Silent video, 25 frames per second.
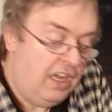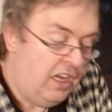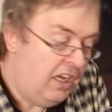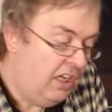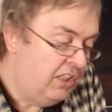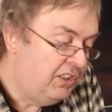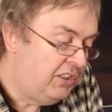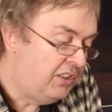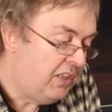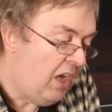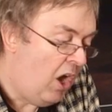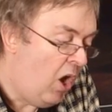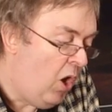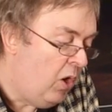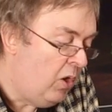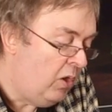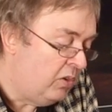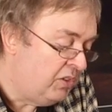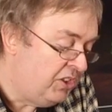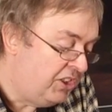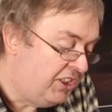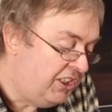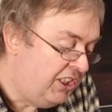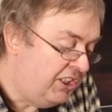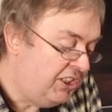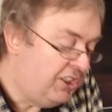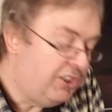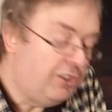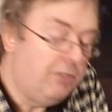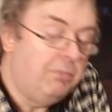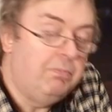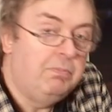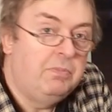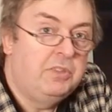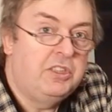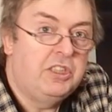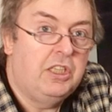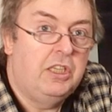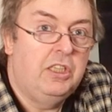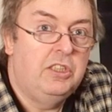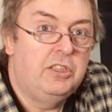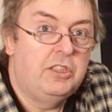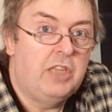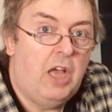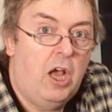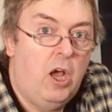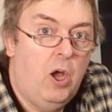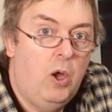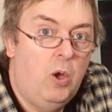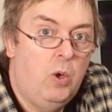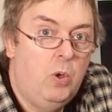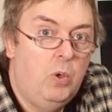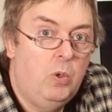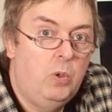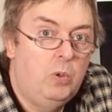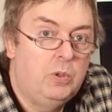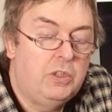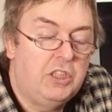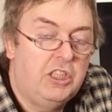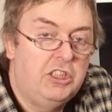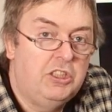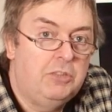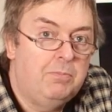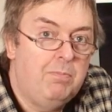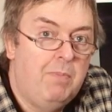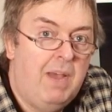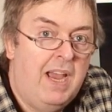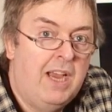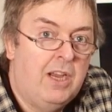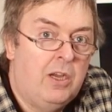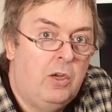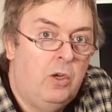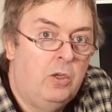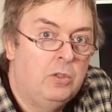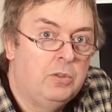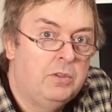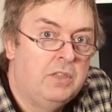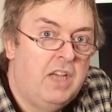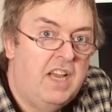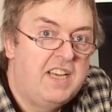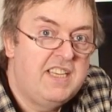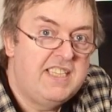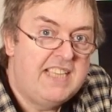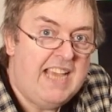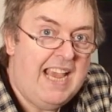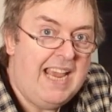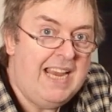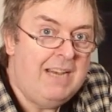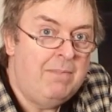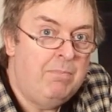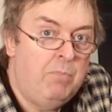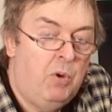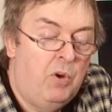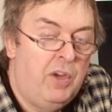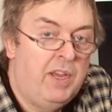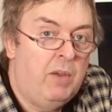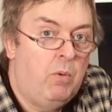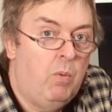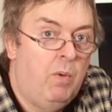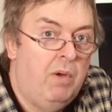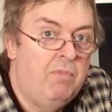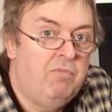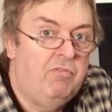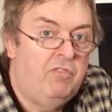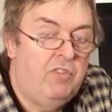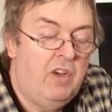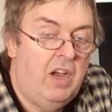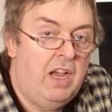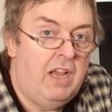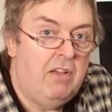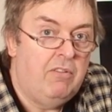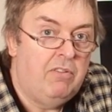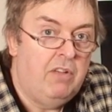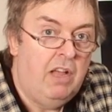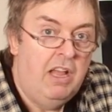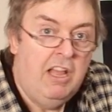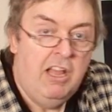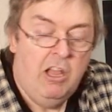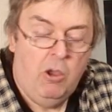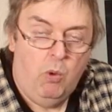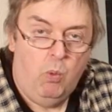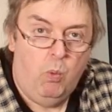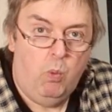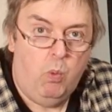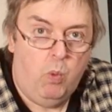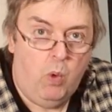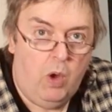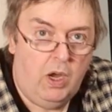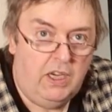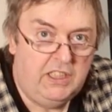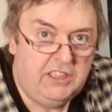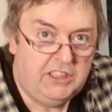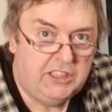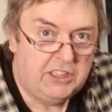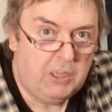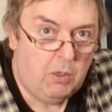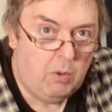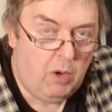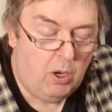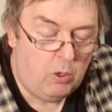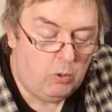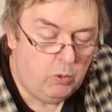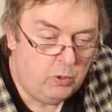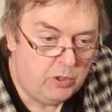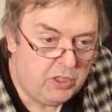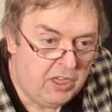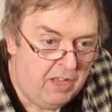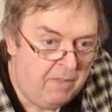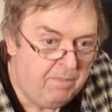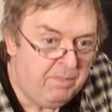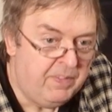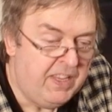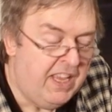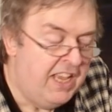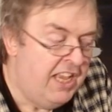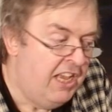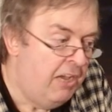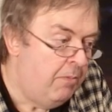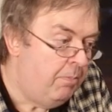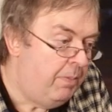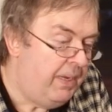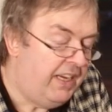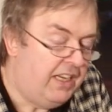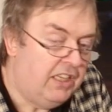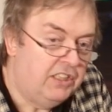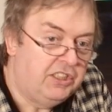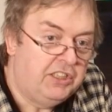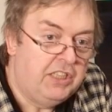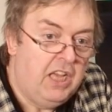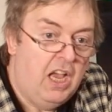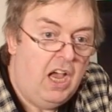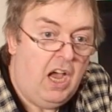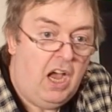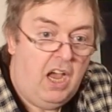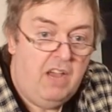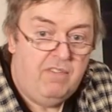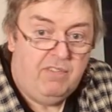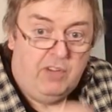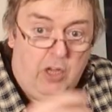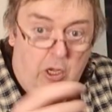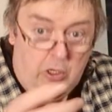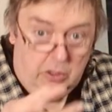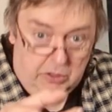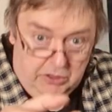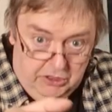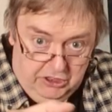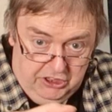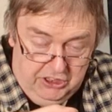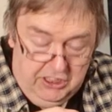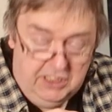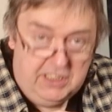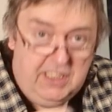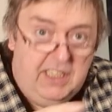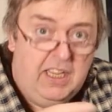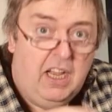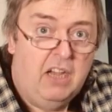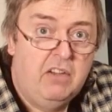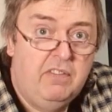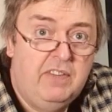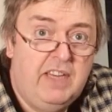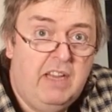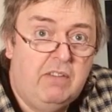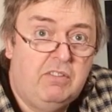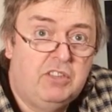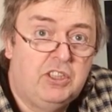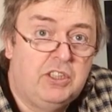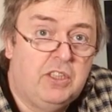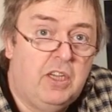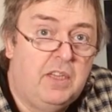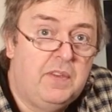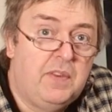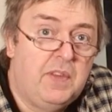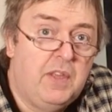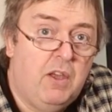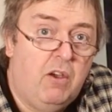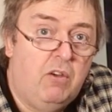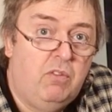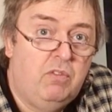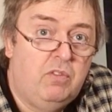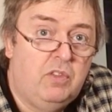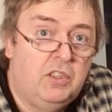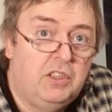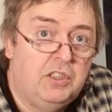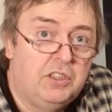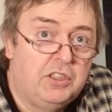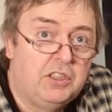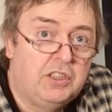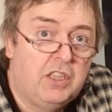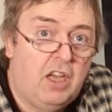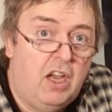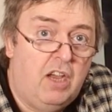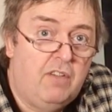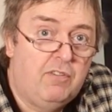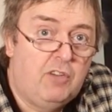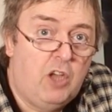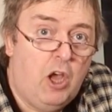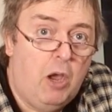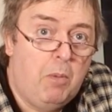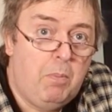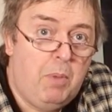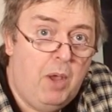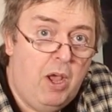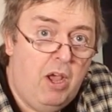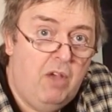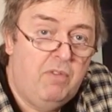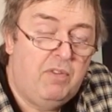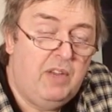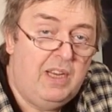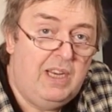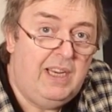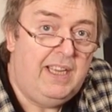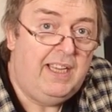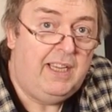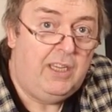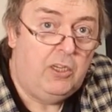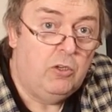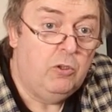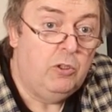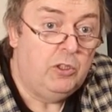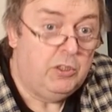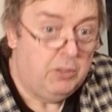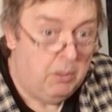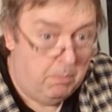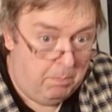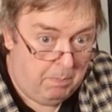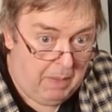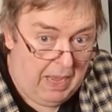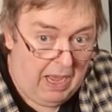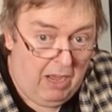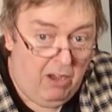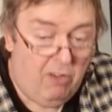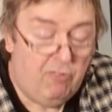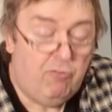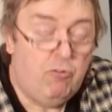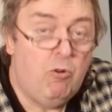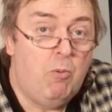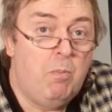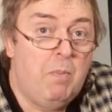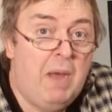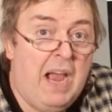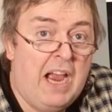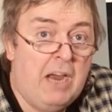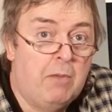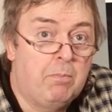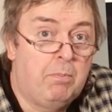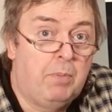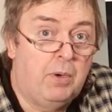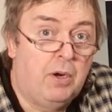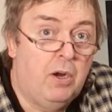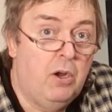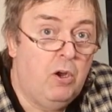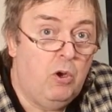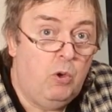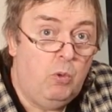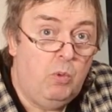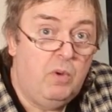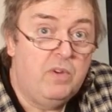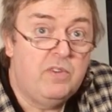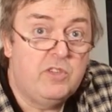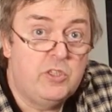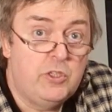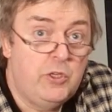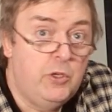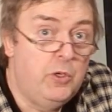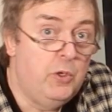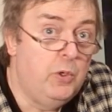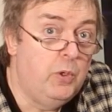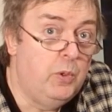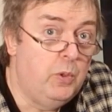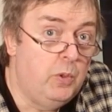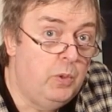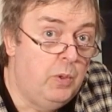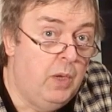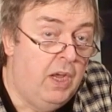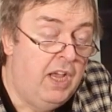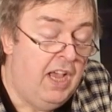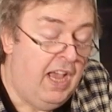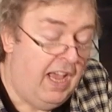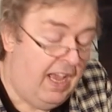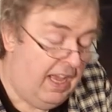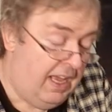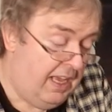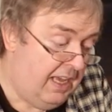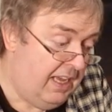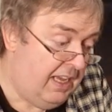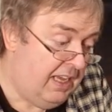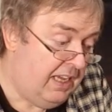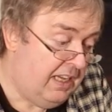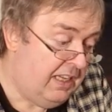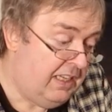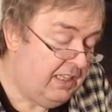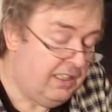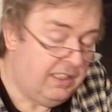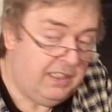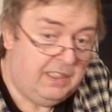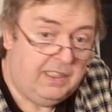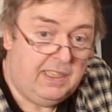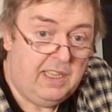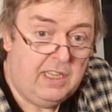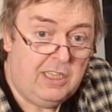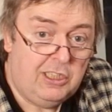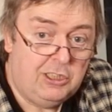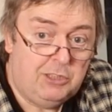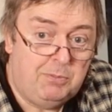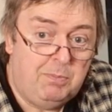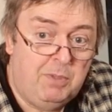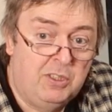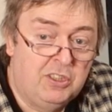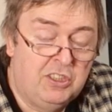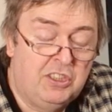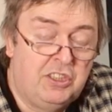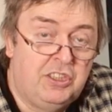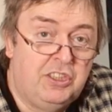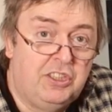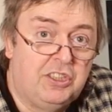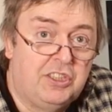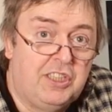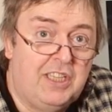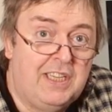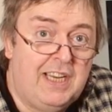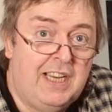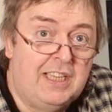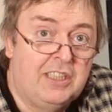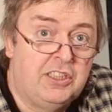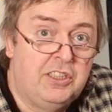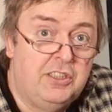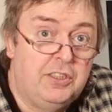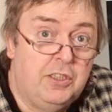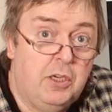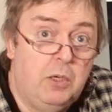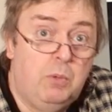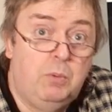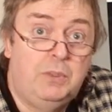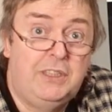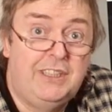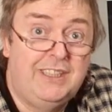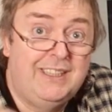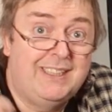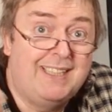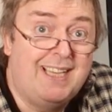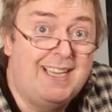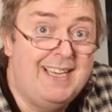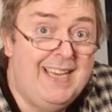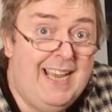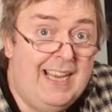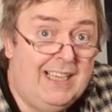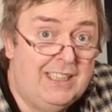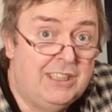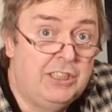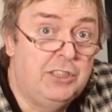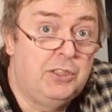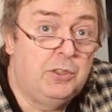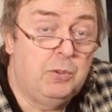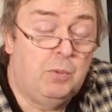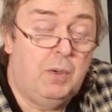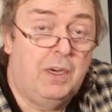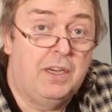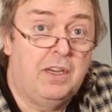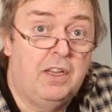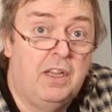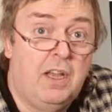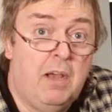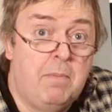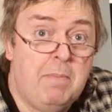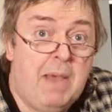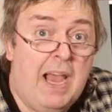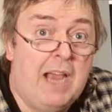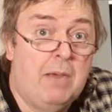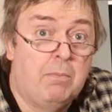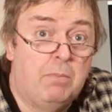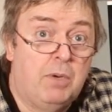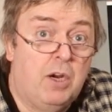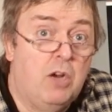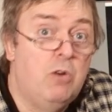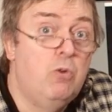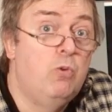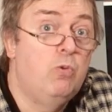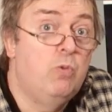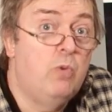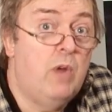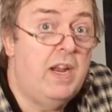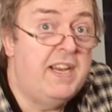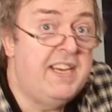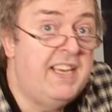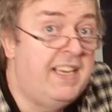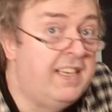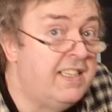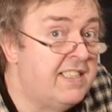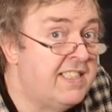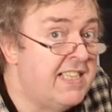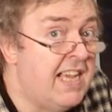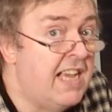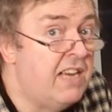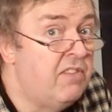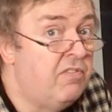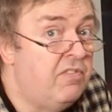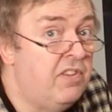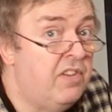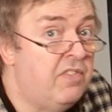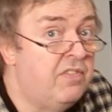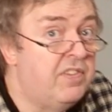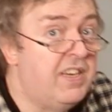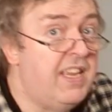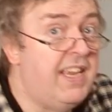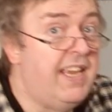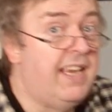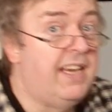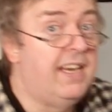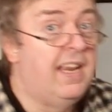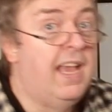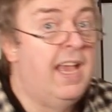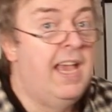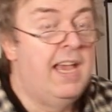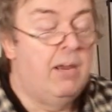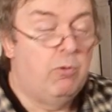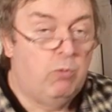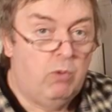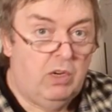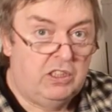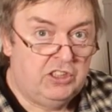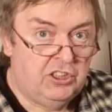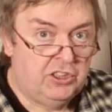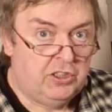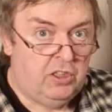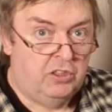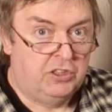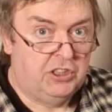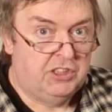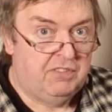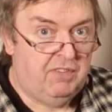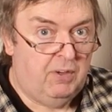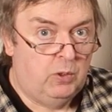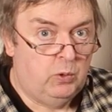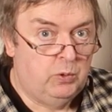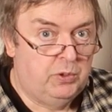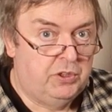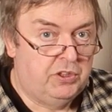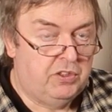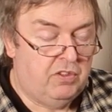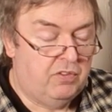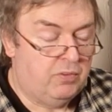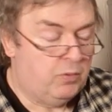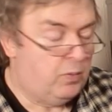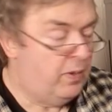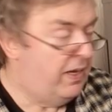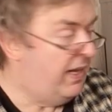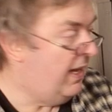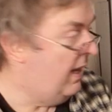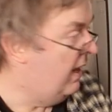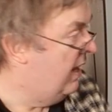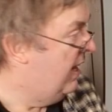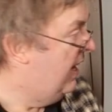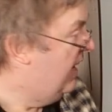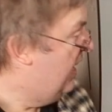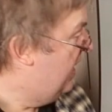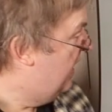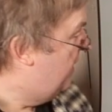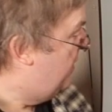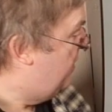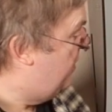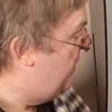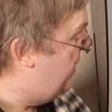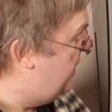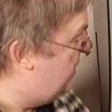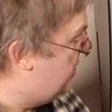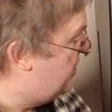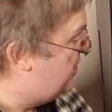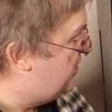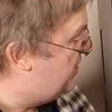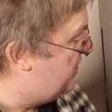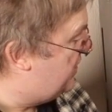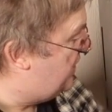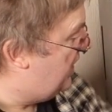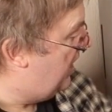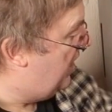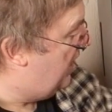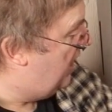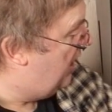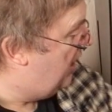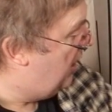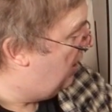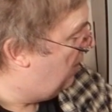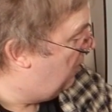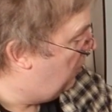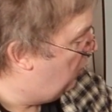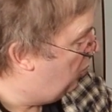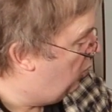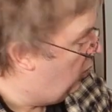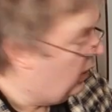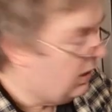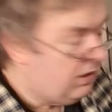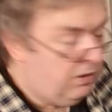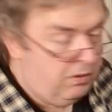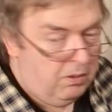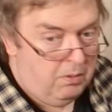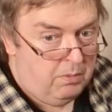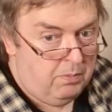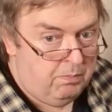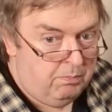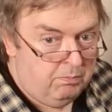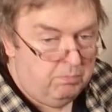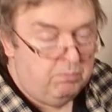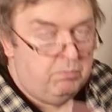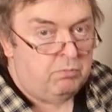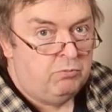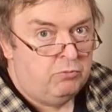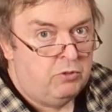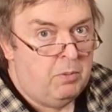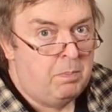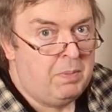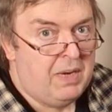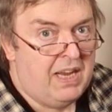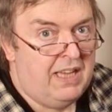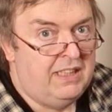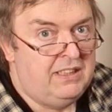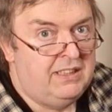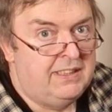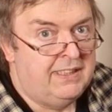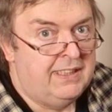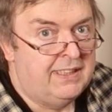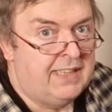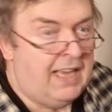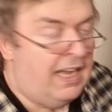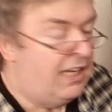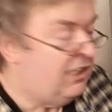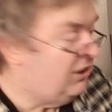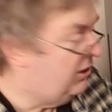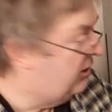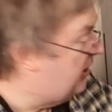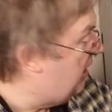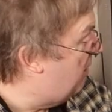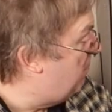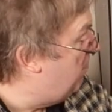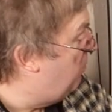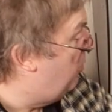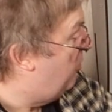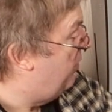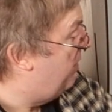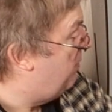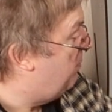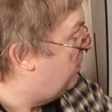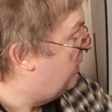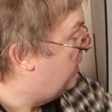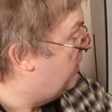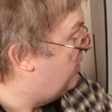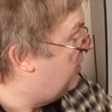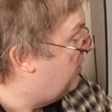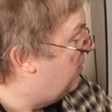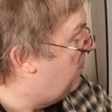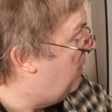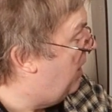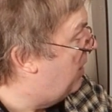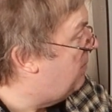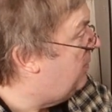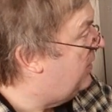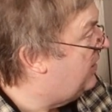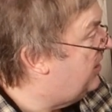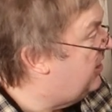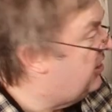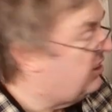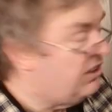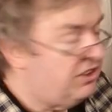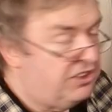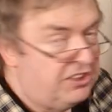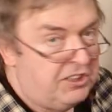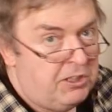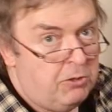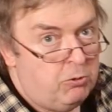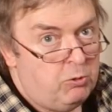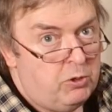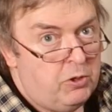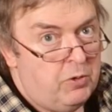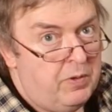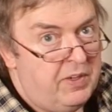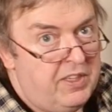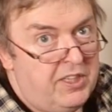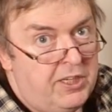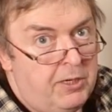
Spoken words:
as on systems as old as MacOS 10.15. Why so old? Because I've got, sitting over the other side of the office, I've got a perfectly good, powerful Mac Pro with two large monitors connected to it, which is connected to one Mac Pro, running 10.15. Runs lots of old software. This will replace it at some point, but at the moment, this is still doing